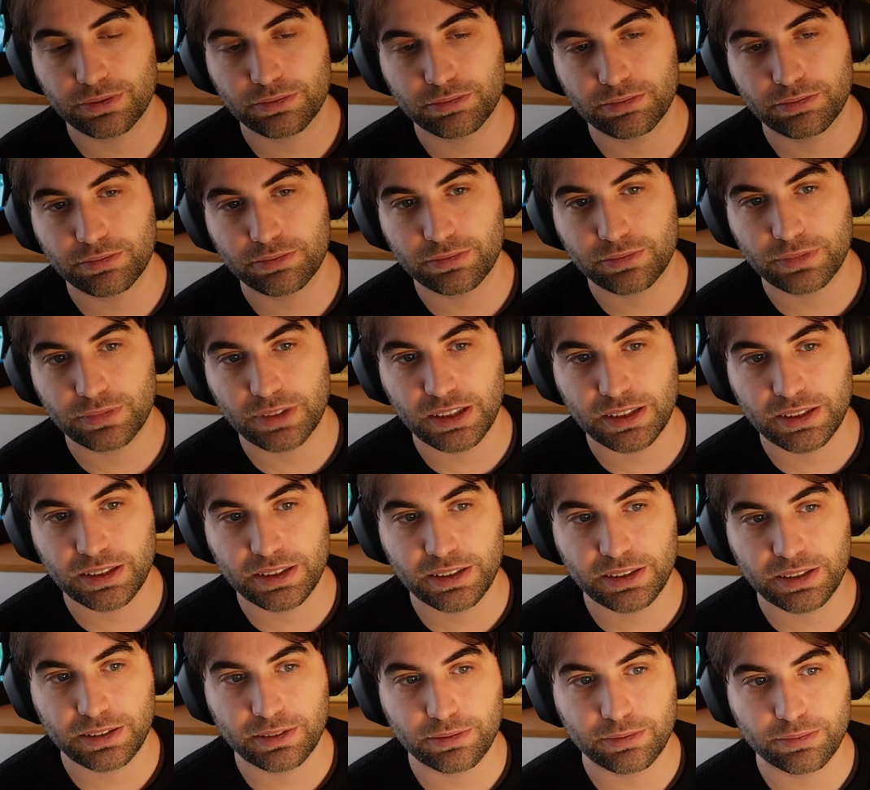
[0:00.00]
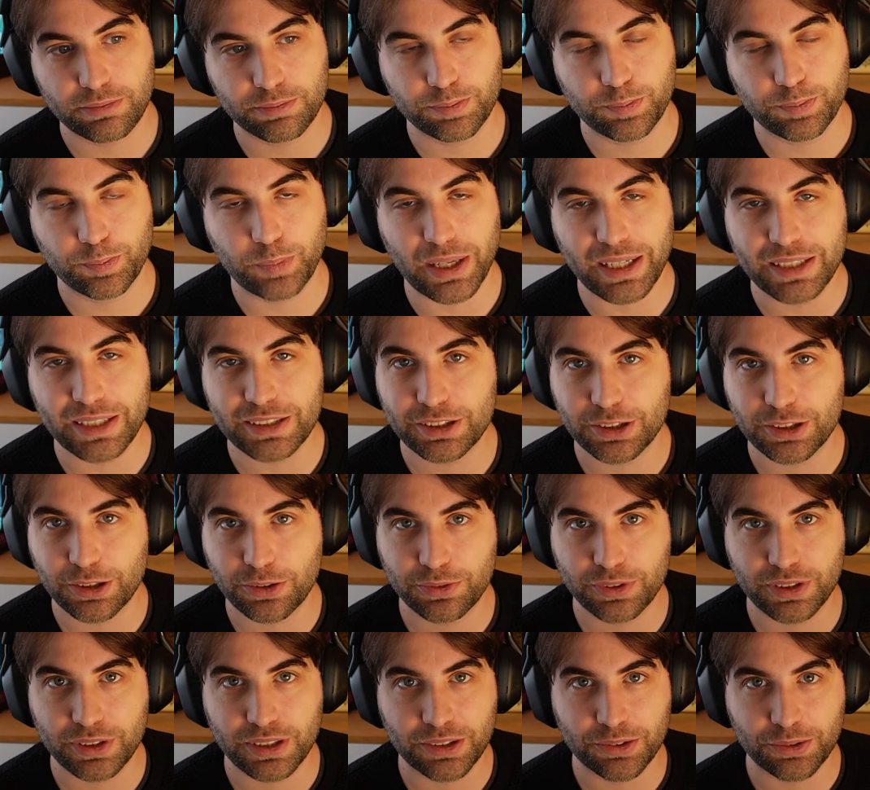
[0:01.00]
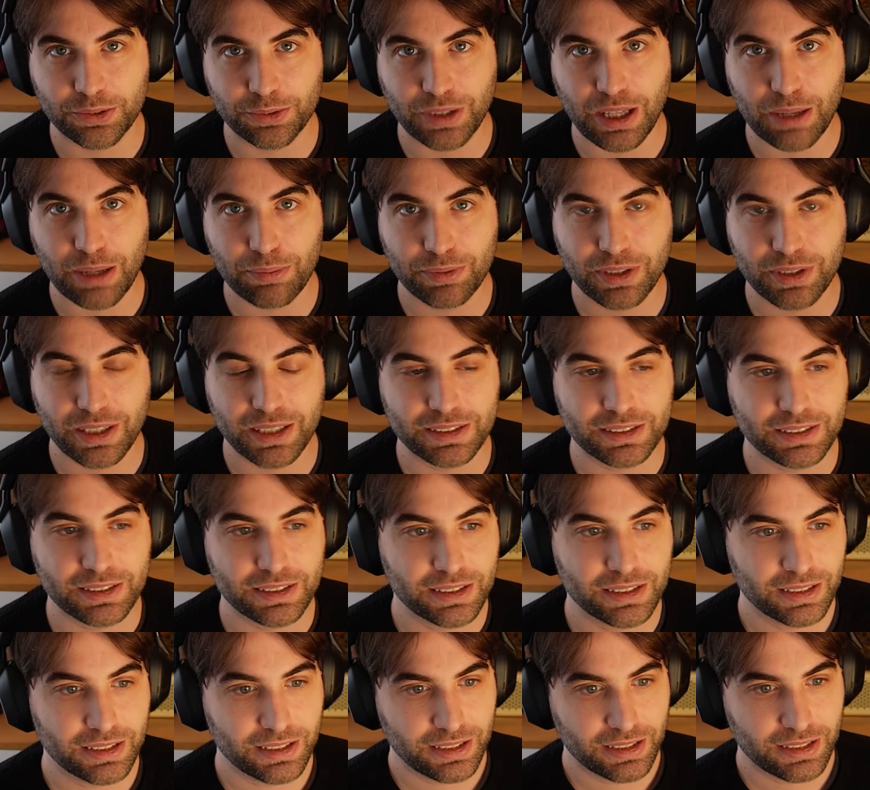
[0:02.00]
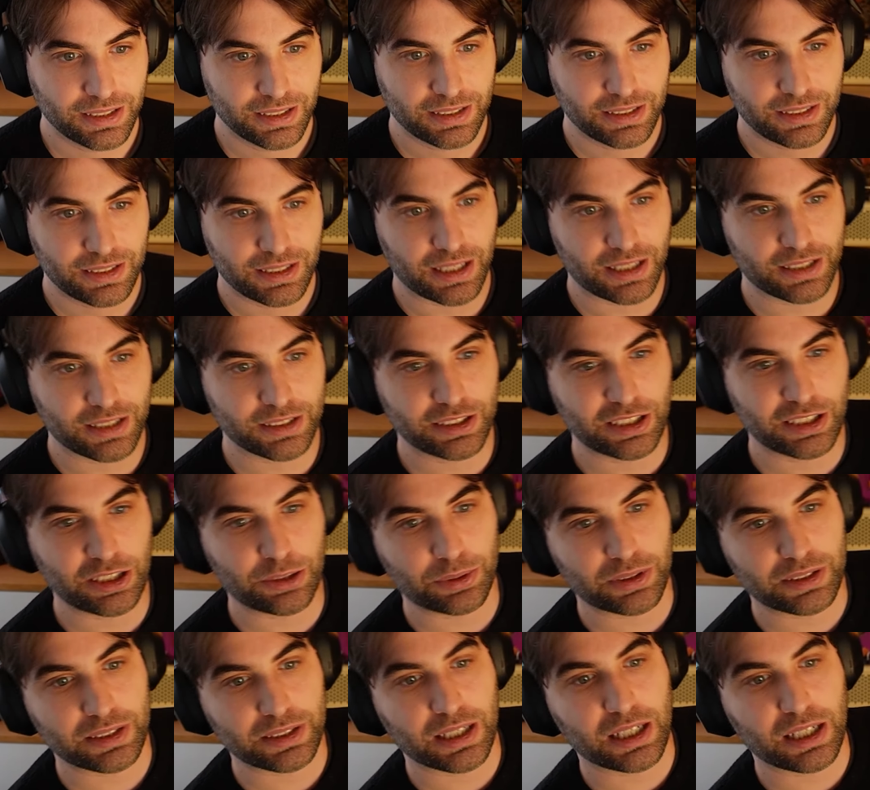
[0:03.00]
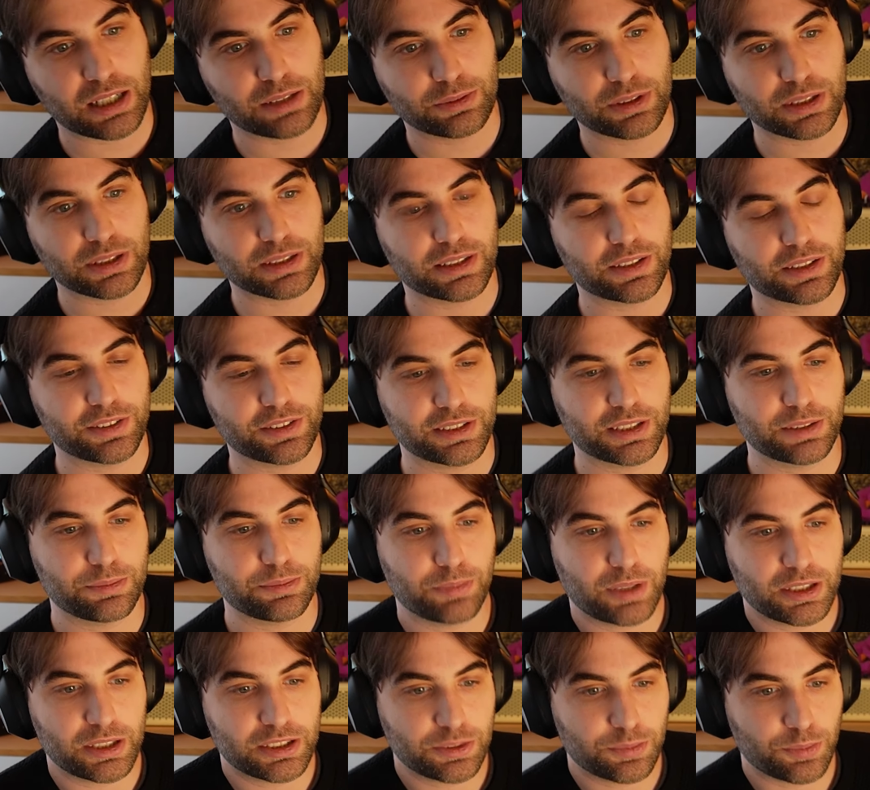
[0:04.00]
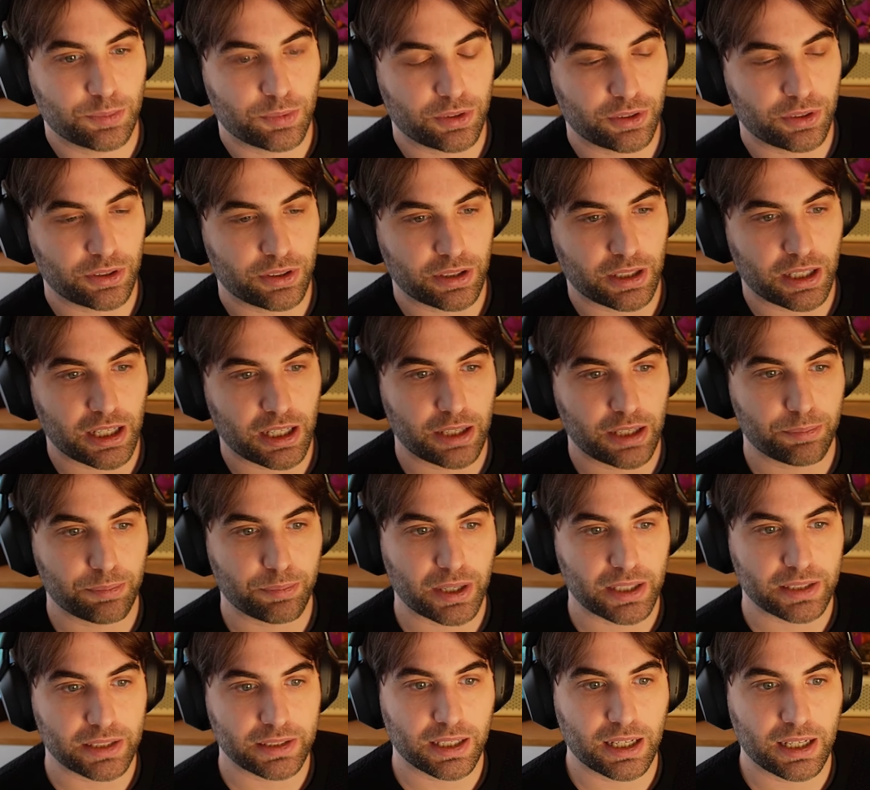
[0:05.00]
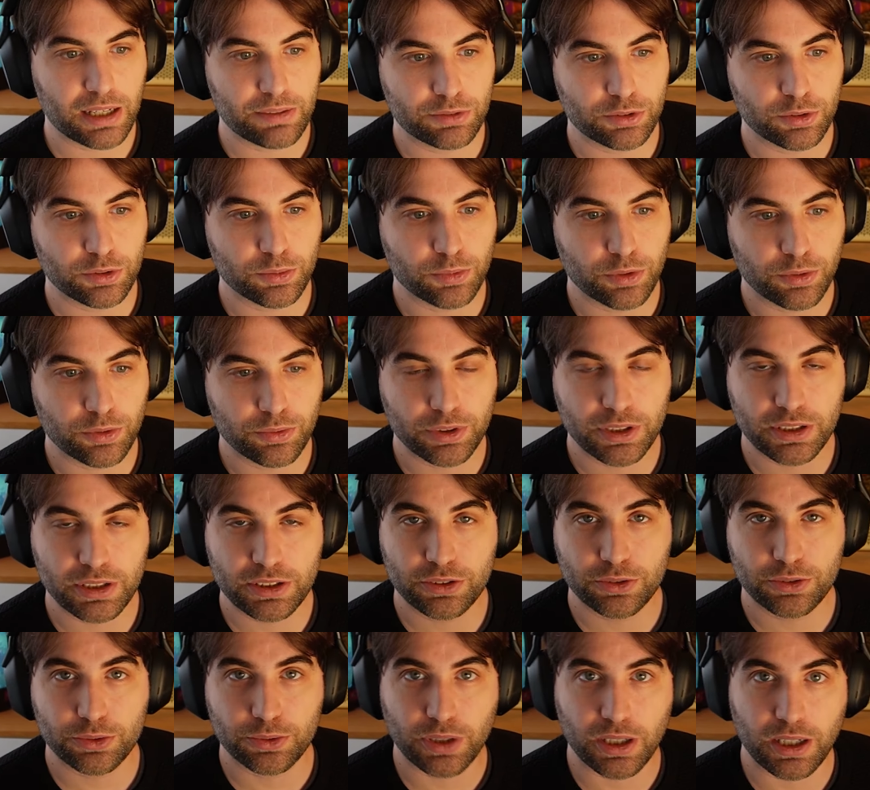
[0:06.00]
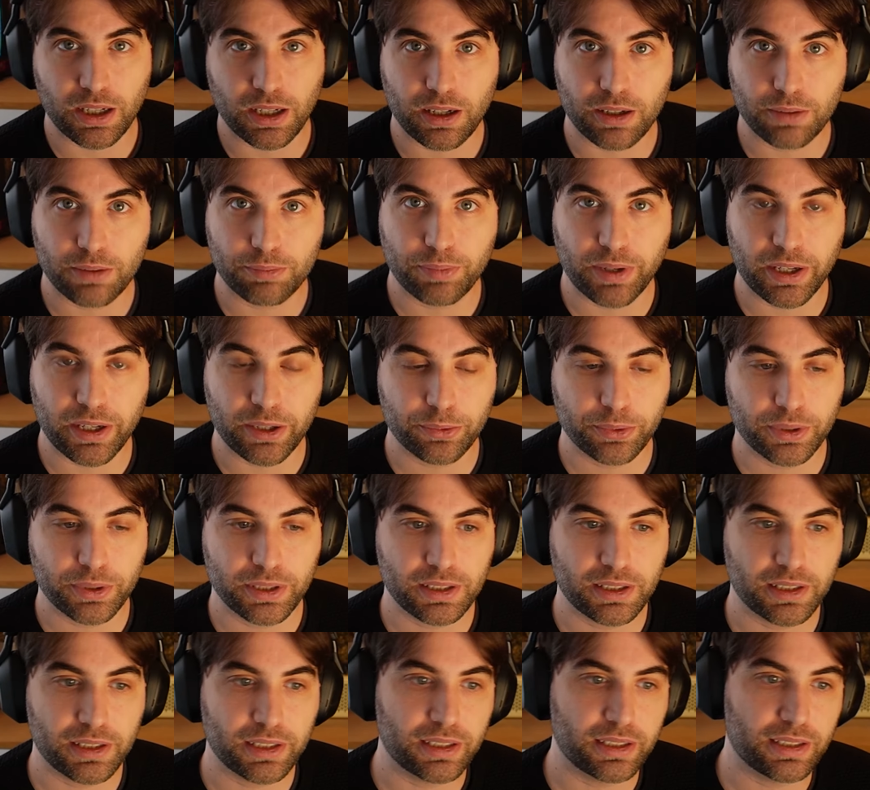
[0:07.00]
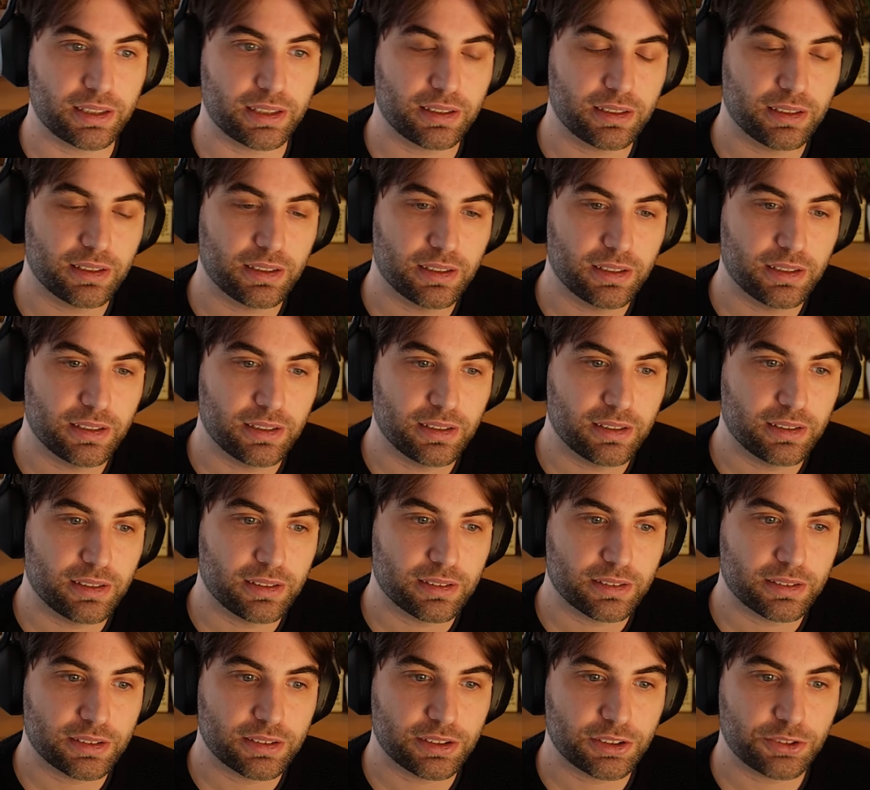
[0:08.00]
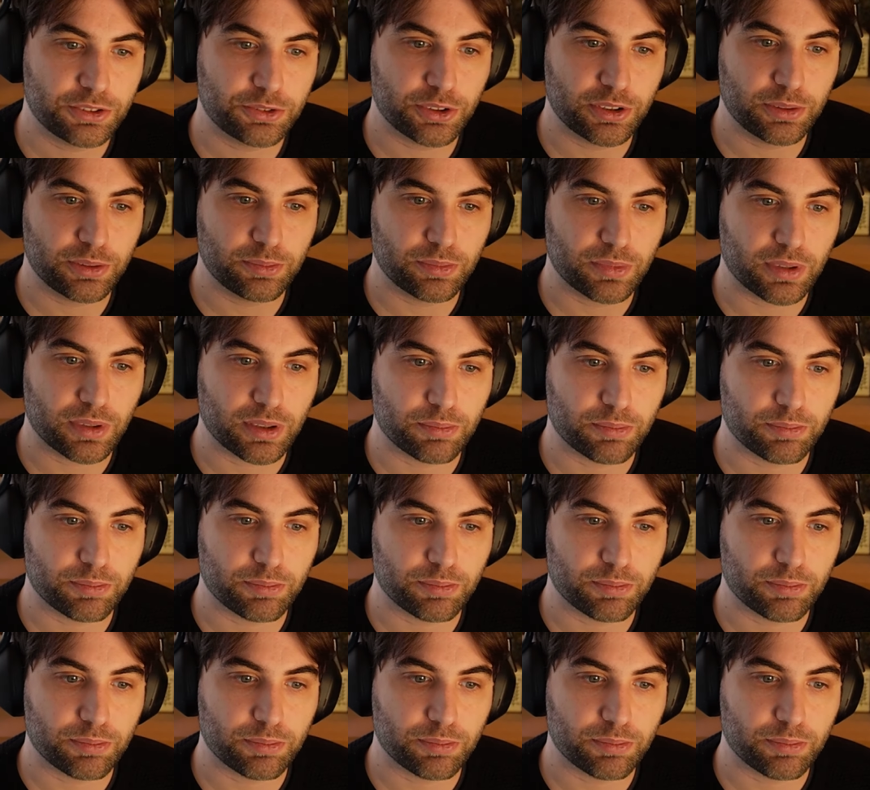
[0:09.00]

this pace of the updates are slowing down and there isn't much more, I might have to move this to a bi-weekly stream.